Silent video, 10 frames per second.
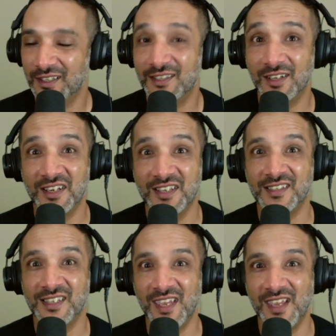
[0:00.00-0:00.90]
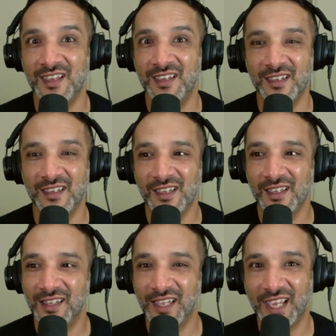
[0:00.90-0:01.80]
Because honestly,
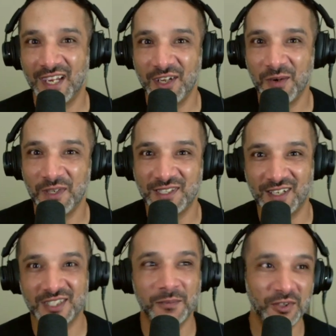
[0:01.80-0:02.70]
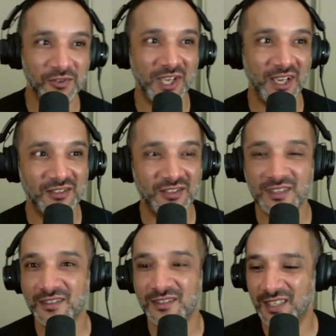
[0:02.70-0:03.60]
like, I know we talked about
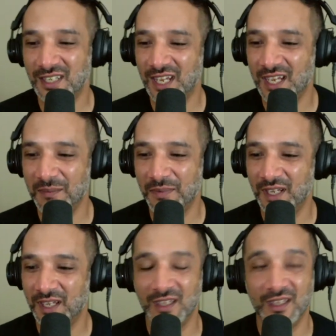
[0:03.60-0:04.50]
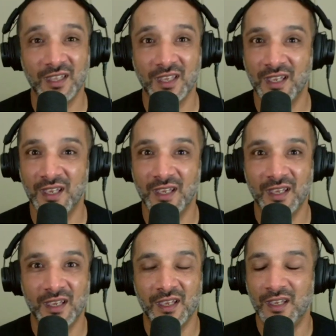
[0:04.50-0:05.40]
challenges today, but
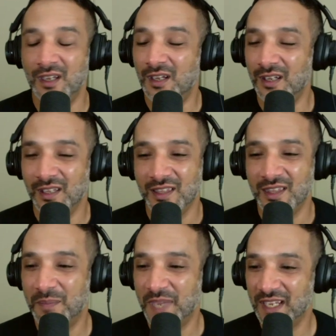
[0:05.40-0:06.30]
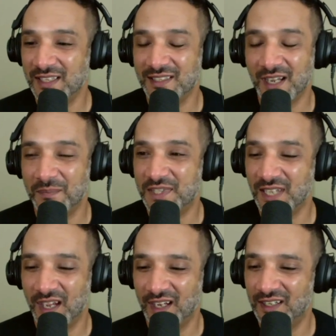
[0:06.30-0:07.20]
the biggest
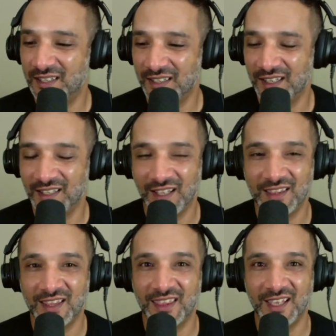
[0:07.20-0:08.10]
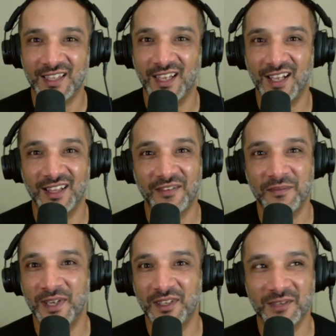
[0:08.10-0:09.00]
upside and the thing that I love
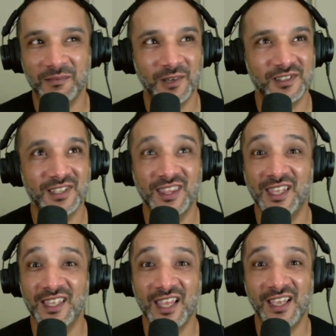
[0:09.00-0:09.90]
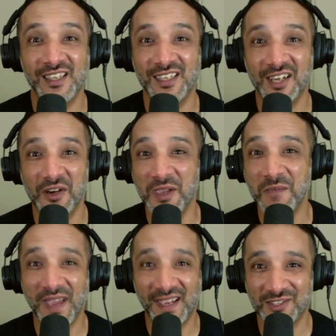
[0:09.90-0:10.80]
about it the most, the thing that,
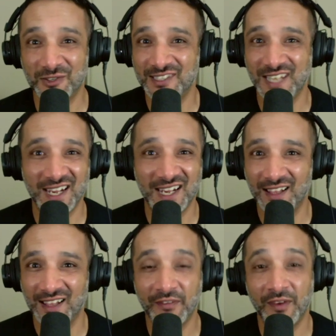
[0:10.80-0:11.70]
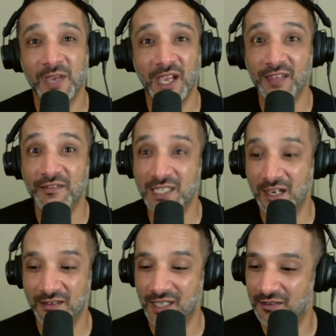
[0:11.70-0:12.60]
impacts your day-to-day life. I mean, I live in
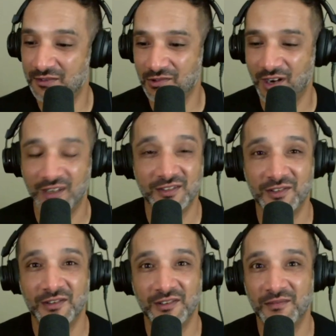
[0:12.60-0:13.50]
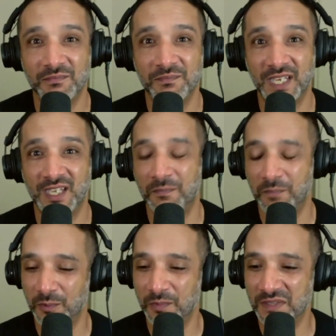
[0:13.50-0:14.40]
downtown Toronto, so picking
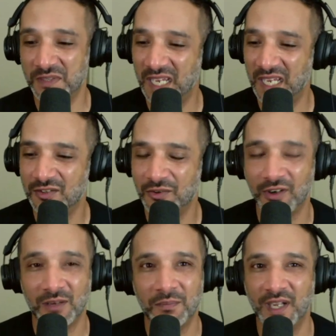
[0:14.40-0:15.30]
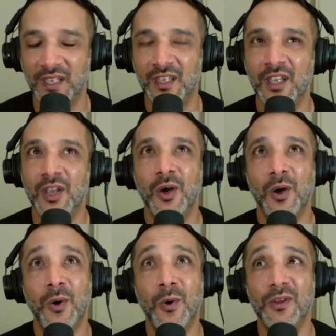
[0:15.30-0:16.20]
up poop is mandatory, but
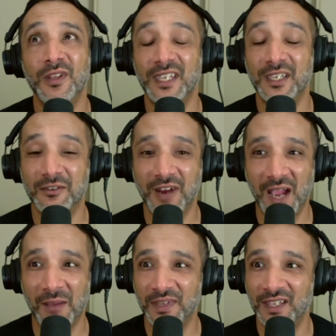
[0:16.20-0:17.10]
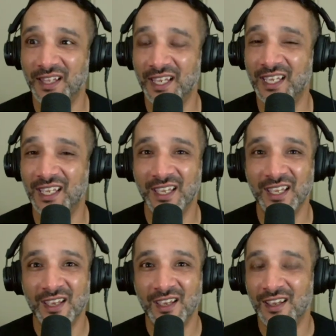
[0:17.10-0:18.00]
holy crap, like
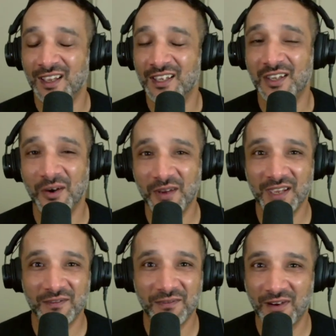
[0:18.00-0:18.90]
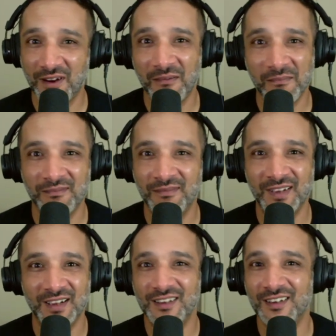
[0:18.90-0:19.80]
going from
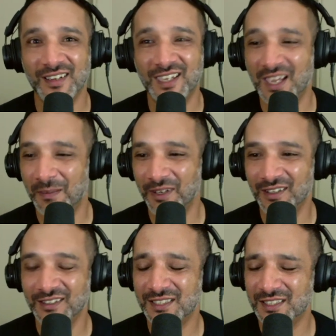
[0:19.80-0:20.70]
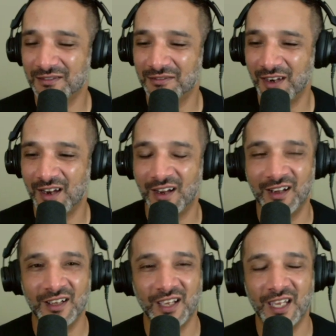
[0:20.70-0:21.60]
kibble to
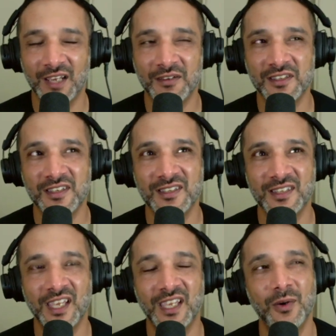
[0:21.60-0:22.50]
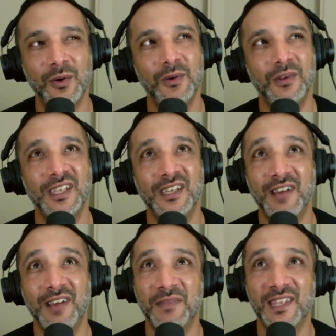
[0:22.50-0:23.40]
raw, and I was just like, holy
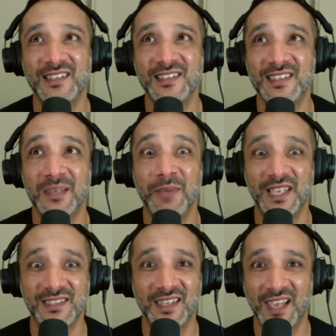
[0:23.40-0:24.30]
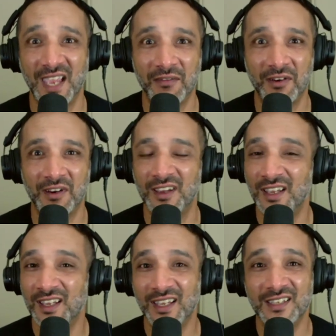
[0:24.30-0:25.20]
crap, this is the best thing ever.
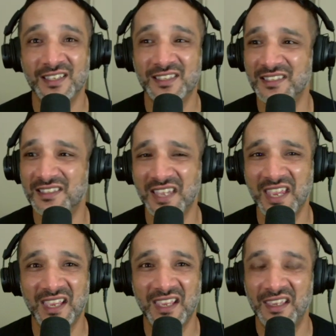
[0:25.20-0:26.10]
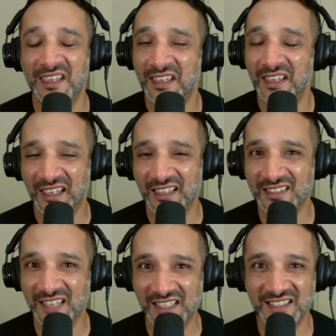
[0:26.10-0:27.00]
It doesn't stink.
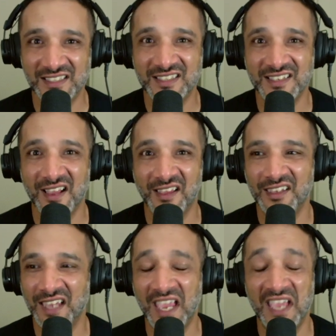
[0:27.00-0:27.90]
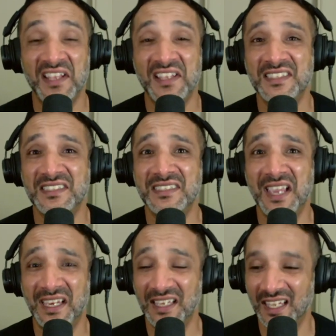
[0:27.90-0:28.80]
It's nice and solid, and it's
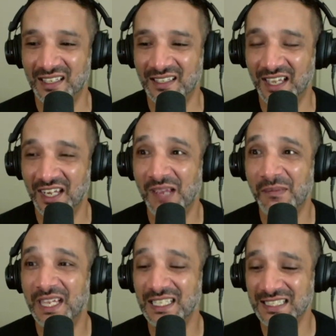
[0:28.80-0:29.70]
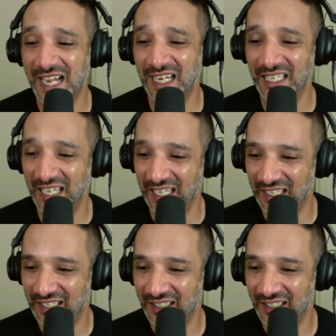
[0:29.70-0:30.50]
tiny. And I mean tiny.